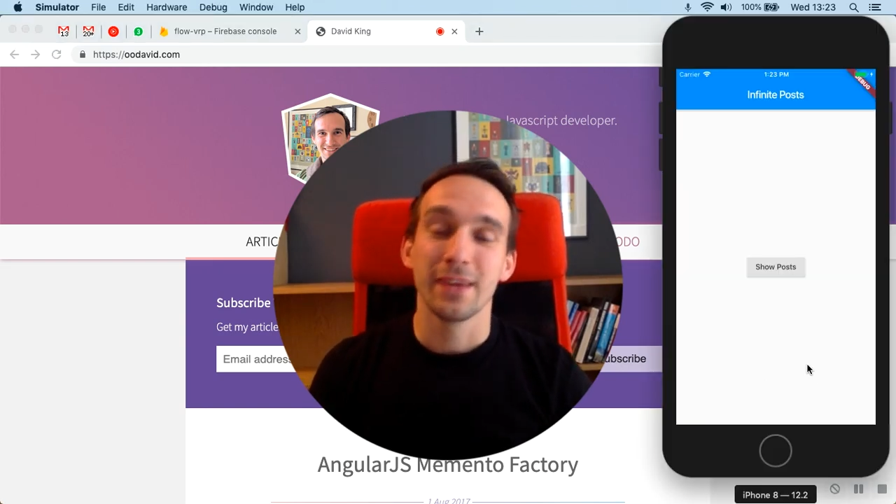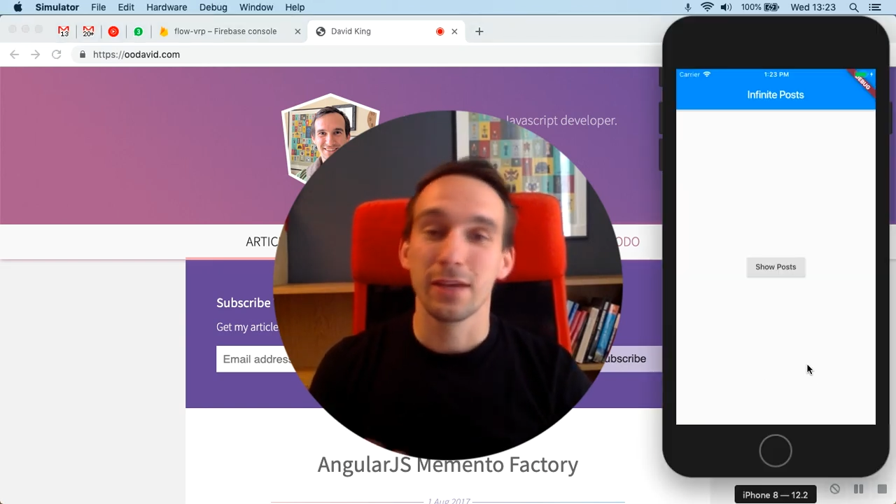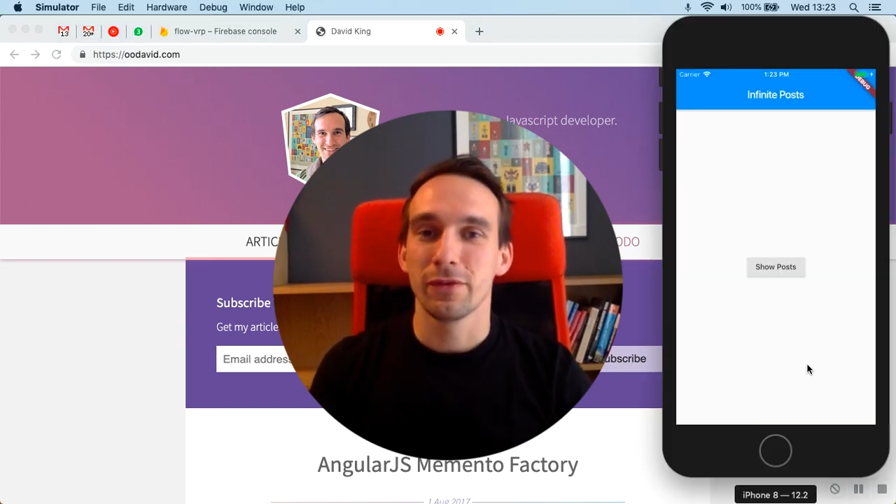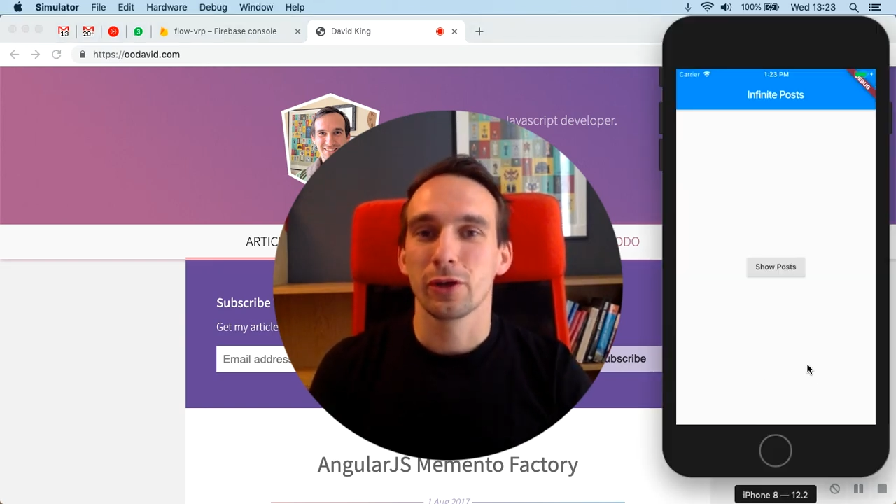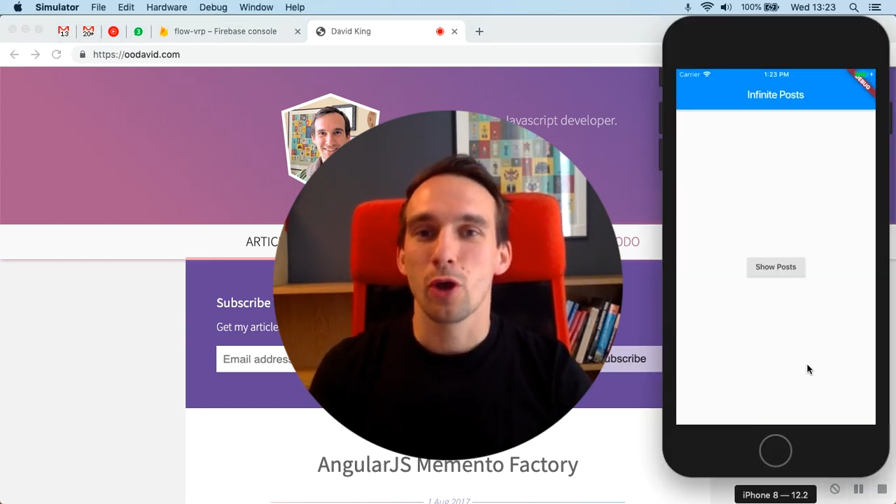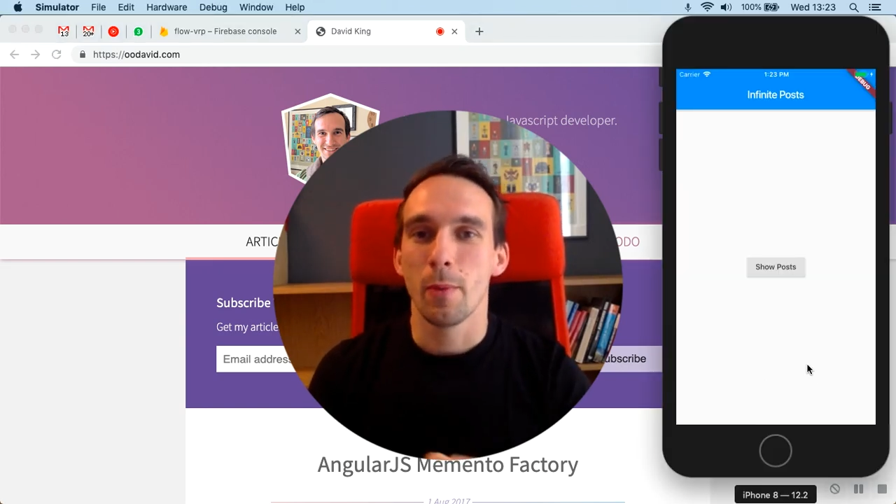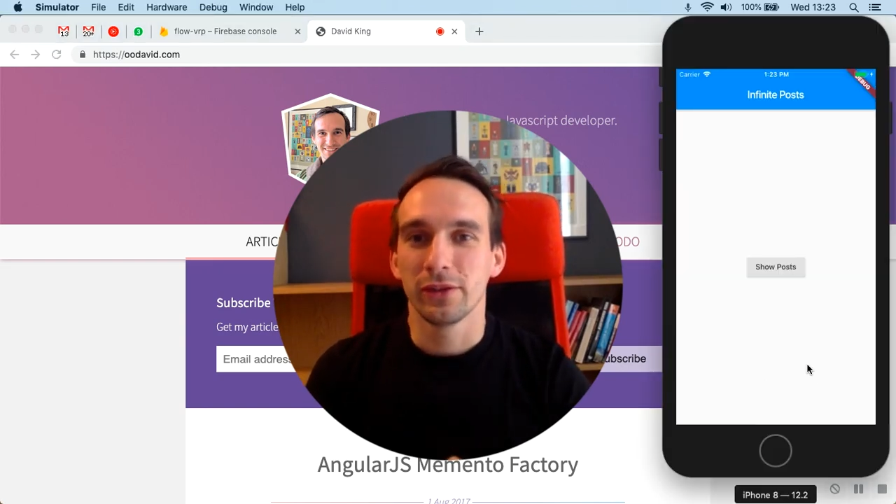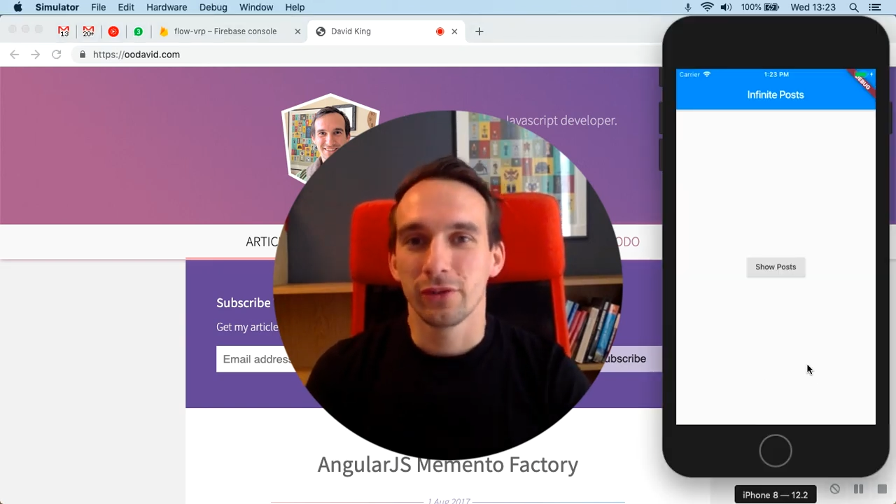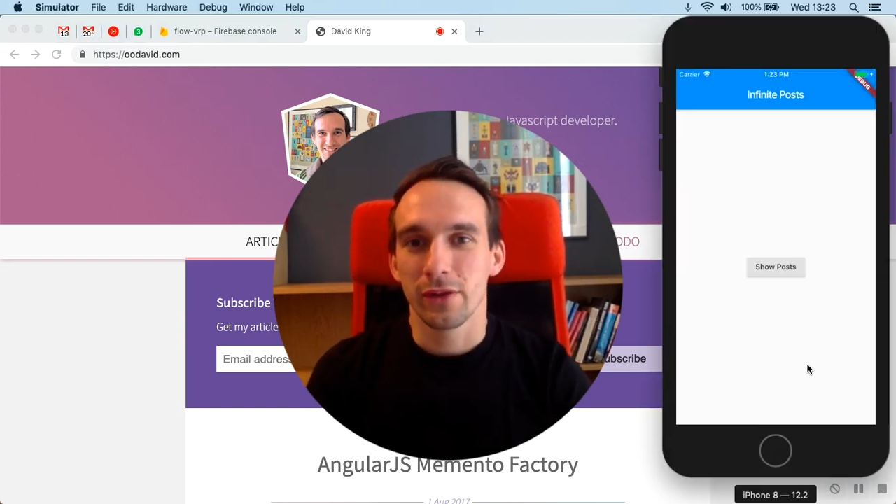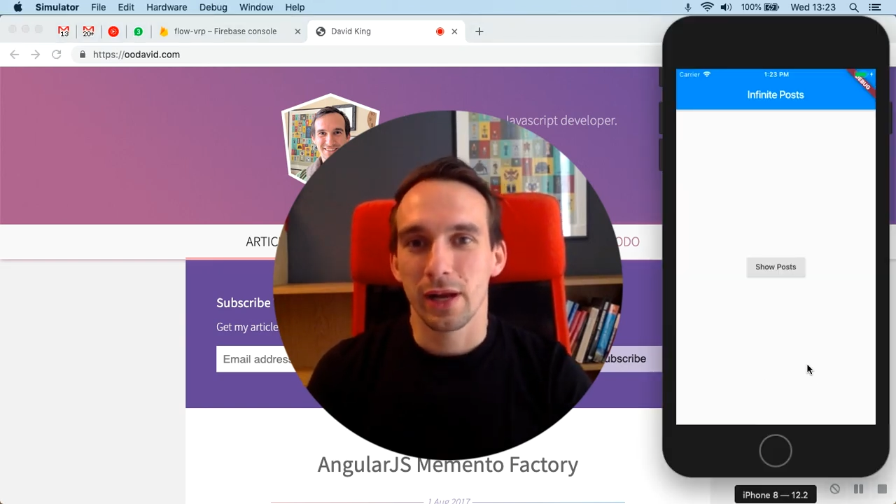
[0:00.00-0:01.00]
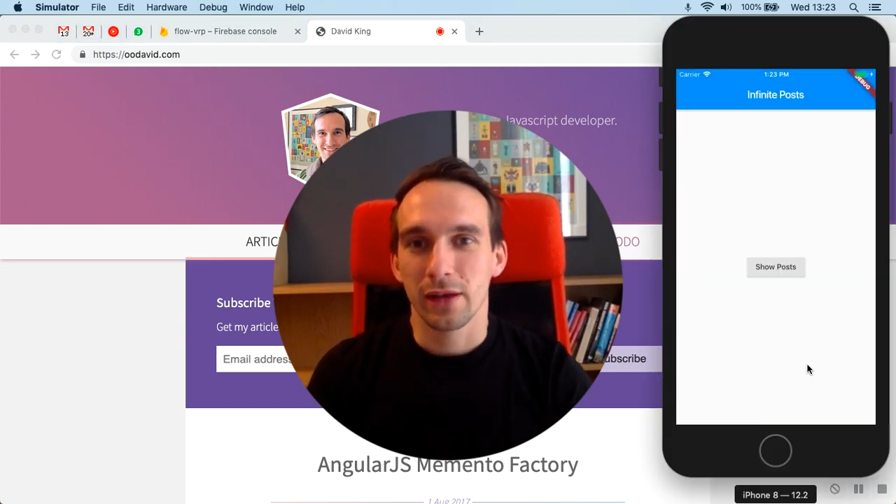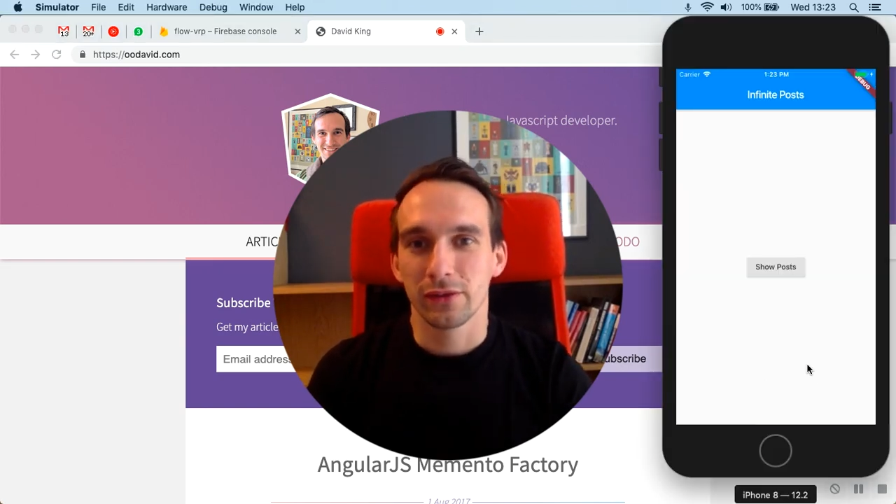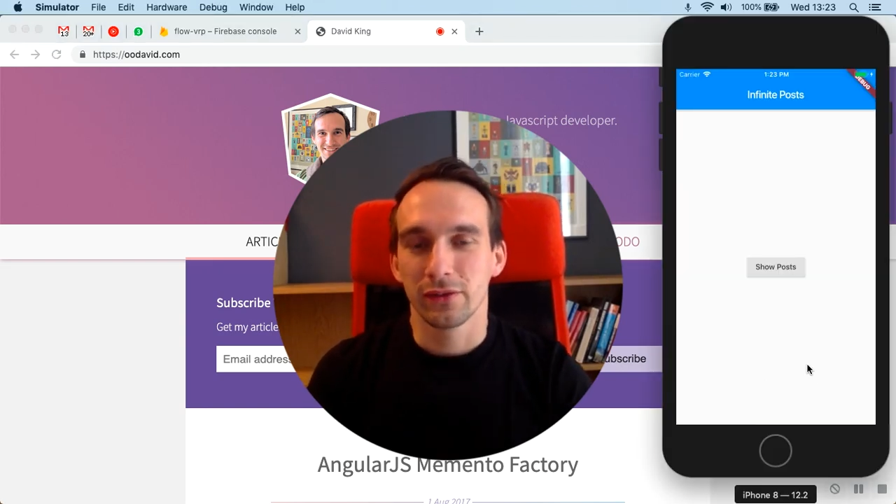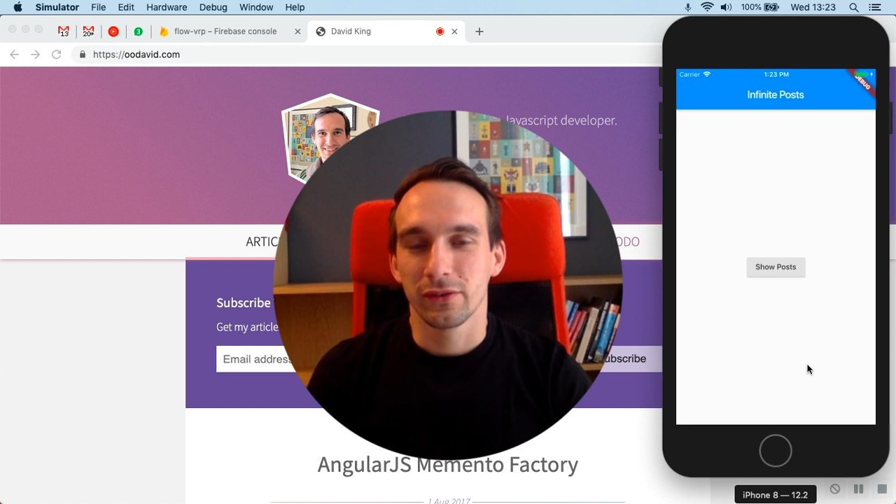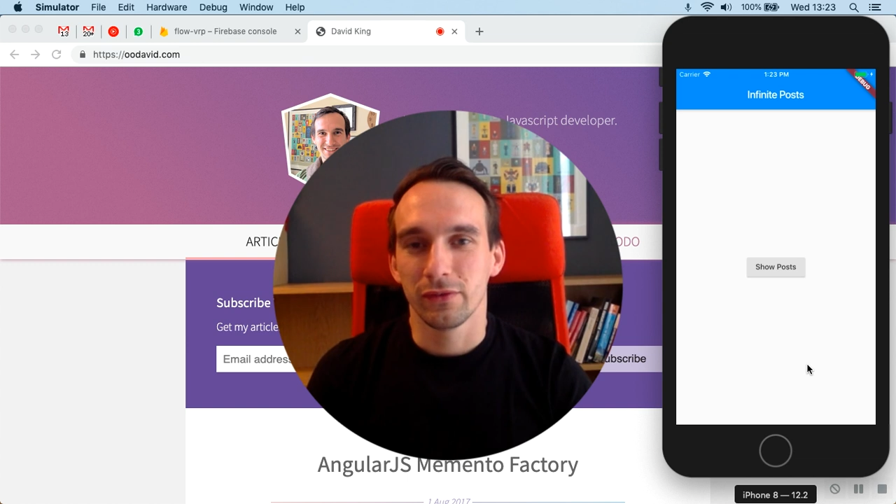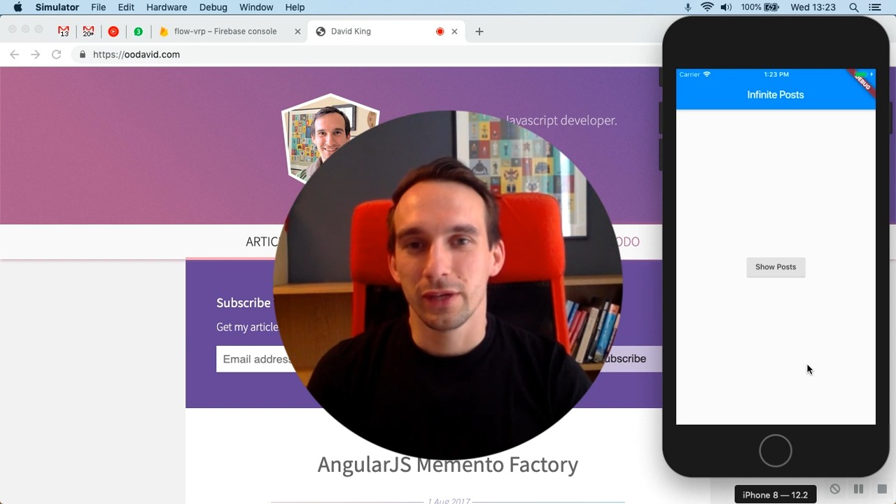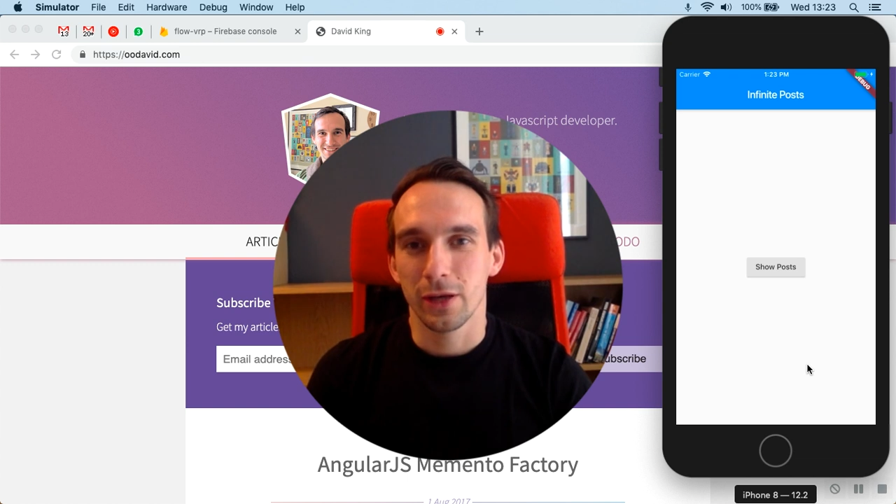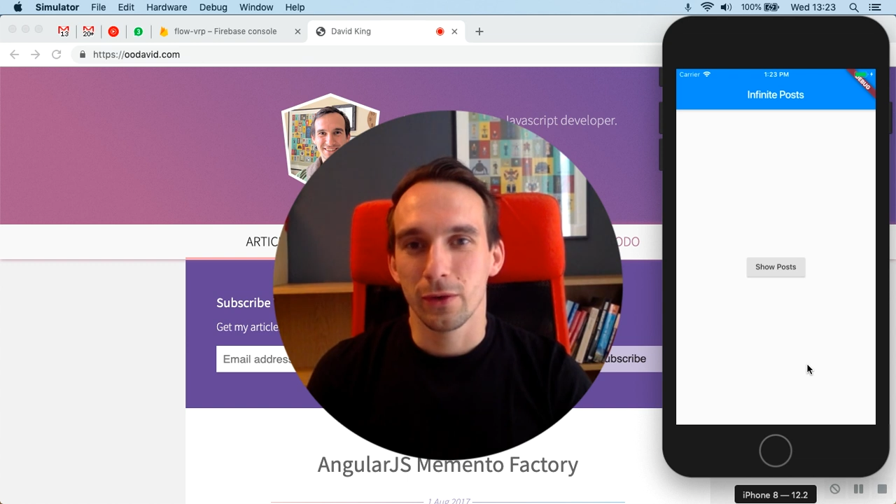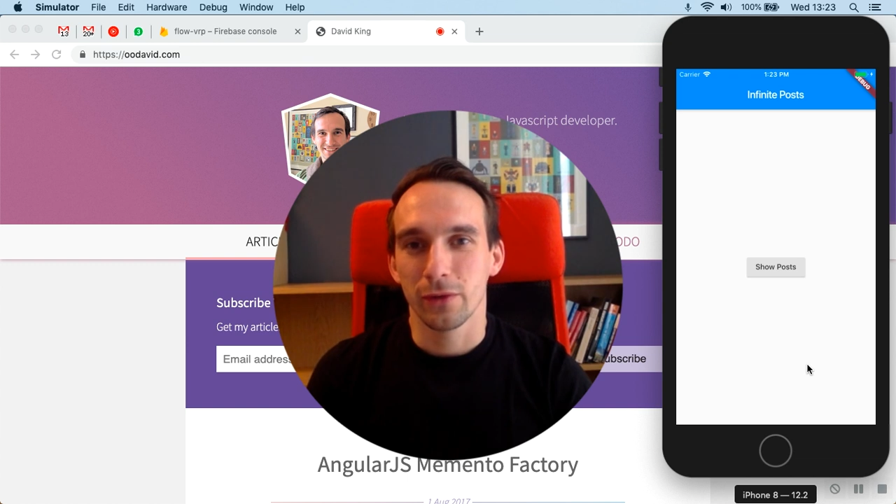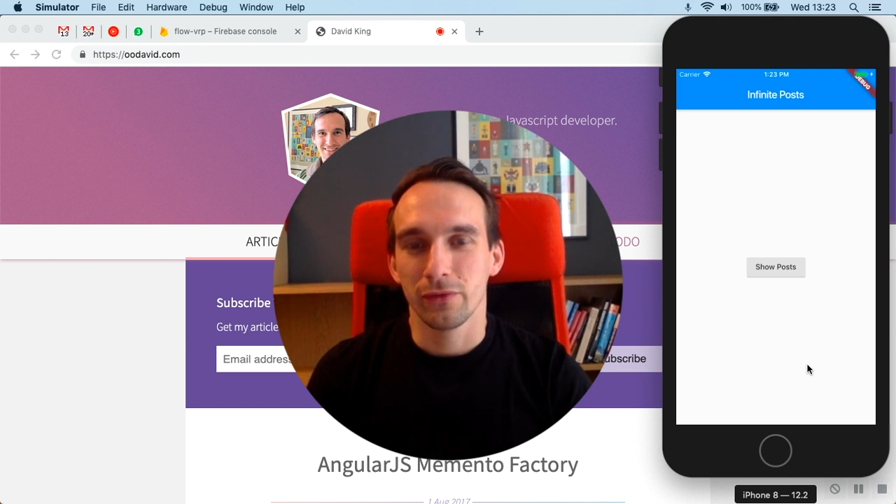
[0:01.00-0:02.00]
Thank you for the comments on the last
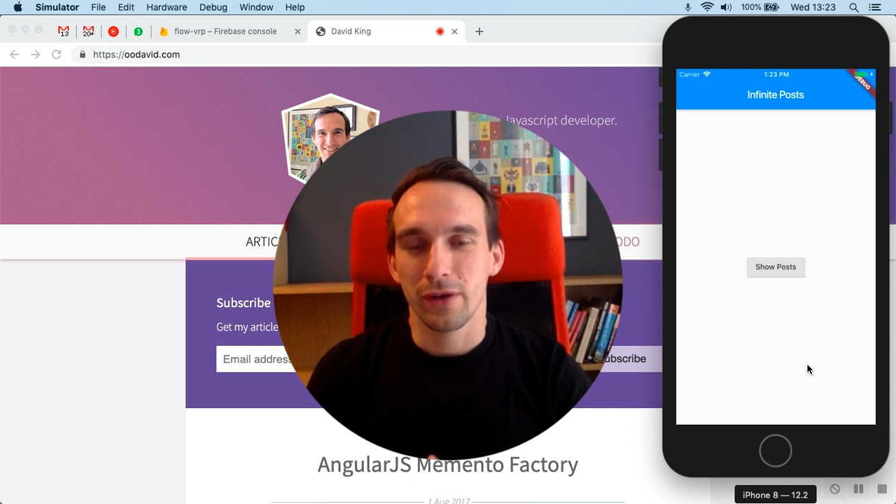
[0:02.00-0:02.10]
video.